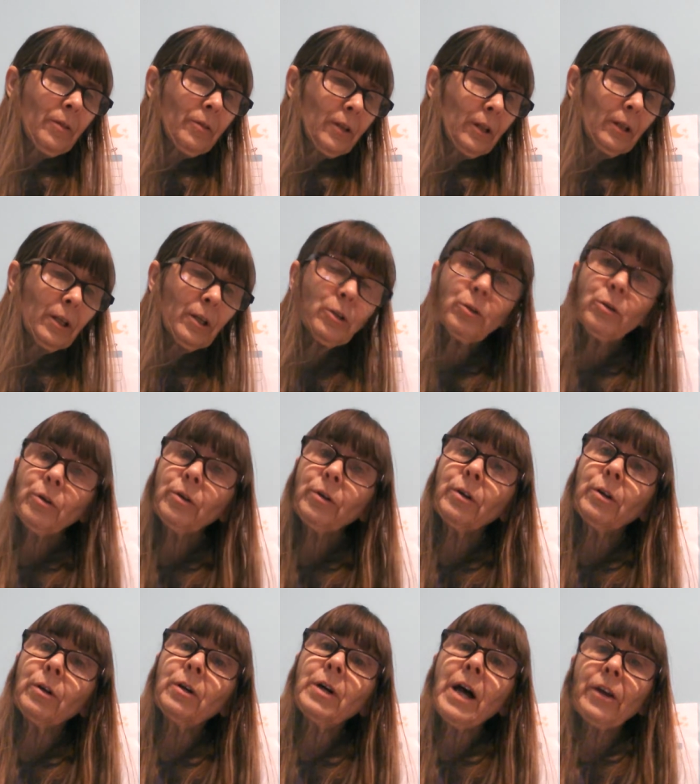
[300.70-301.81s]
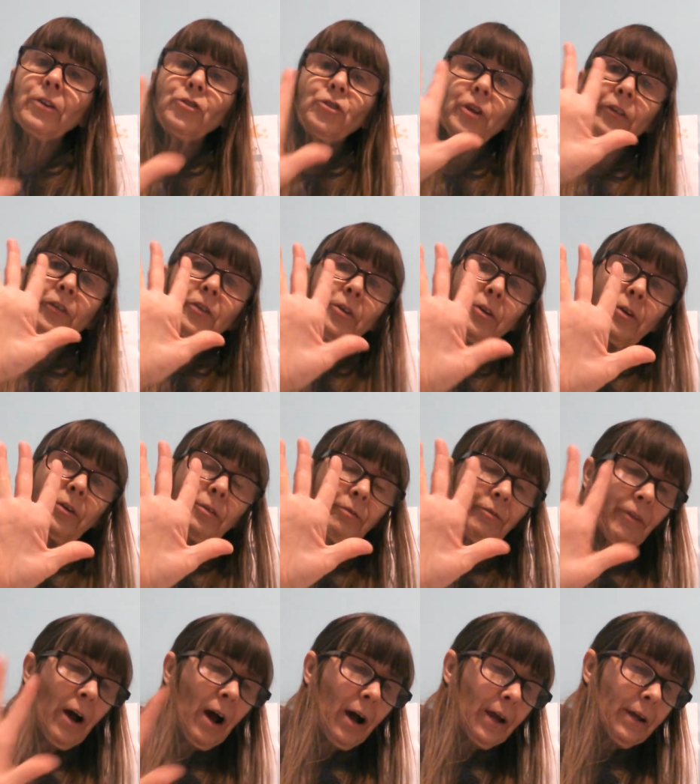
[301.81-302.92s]
The little girl had just turned
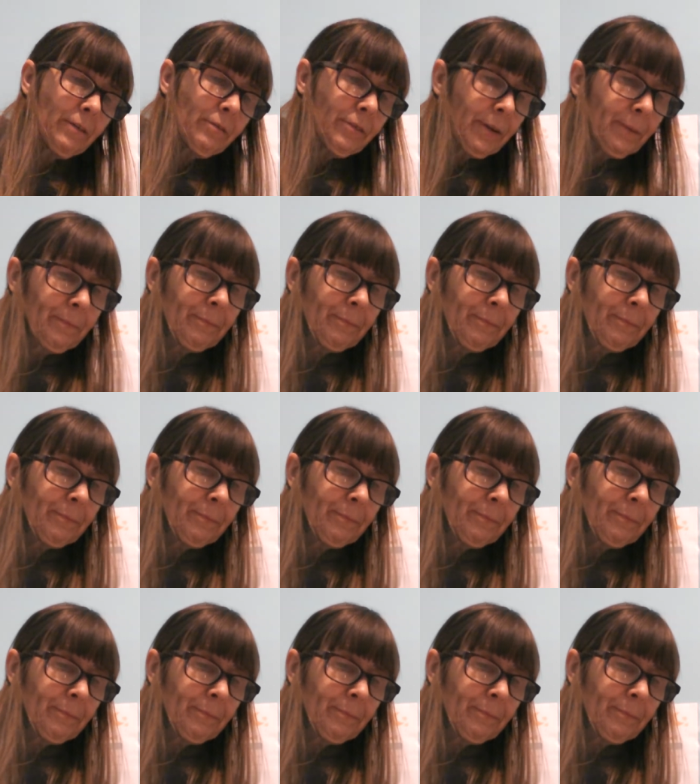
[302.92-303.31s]
five.